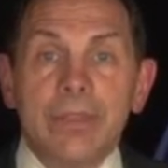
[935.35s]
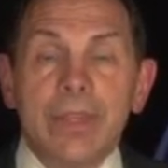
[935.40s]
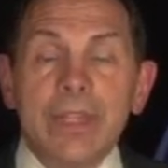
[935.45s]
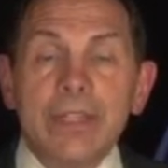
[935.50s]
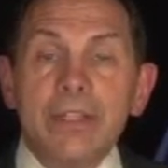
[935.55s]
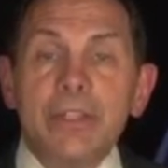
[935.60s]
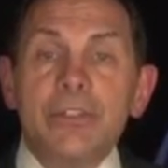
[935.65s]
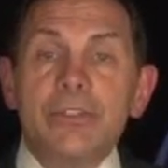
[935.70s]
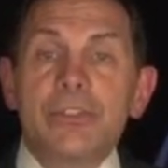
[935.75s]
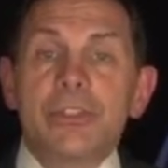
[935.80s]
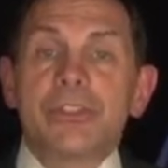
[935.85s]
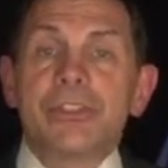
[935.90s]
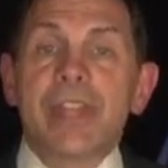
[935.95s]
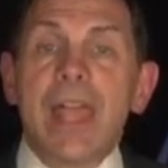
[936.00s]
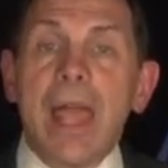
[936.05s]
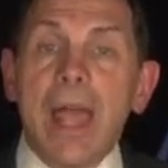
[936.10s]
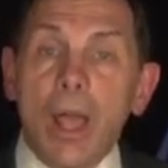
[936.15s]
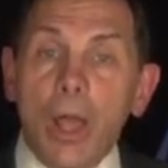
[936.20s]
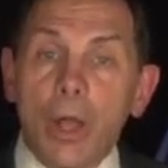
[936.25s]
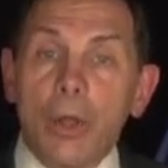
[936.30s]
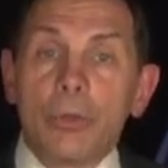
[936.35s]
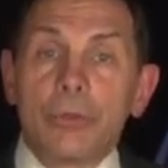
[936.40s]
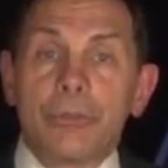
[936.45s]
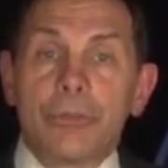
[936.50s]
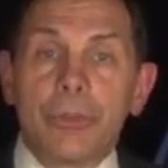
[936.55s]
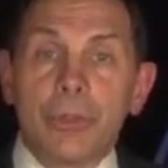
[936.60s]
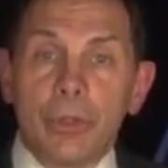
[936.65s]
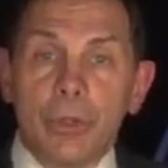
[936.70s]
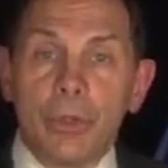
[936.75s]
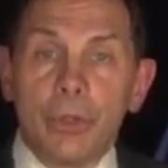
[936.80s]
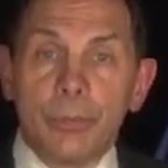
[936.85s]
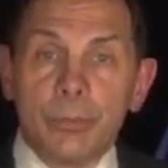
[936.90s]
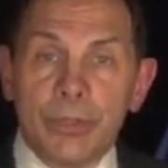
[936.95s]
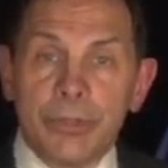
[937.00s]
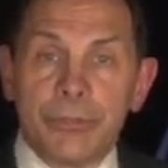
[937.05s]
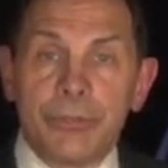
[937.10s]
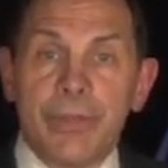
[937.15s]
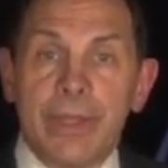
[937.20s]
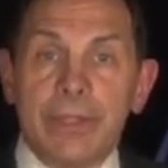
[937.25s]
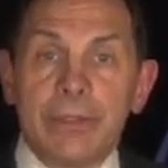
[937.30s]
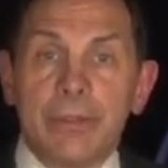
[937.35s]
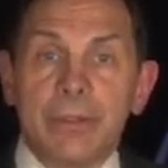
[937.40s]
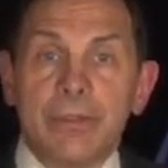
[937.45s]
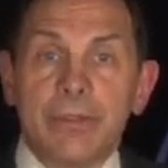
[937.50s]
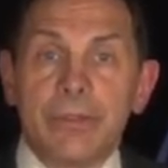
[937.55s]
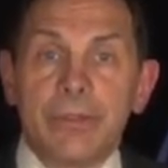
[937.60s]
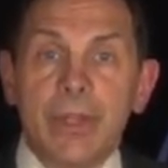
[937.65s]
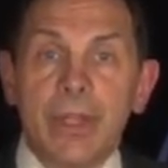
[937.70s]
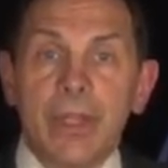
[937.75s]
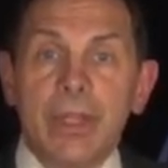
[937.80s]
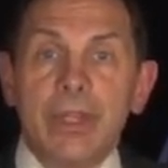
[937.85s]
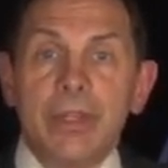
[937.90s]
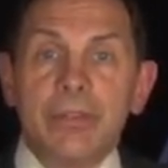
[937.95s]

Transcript: They didn't just house their homeless veterans.